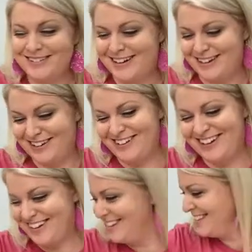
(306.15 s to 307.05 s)
I could
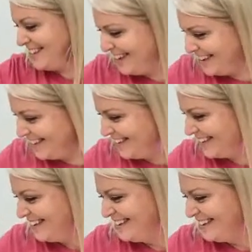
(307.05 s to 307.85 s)
have done teal.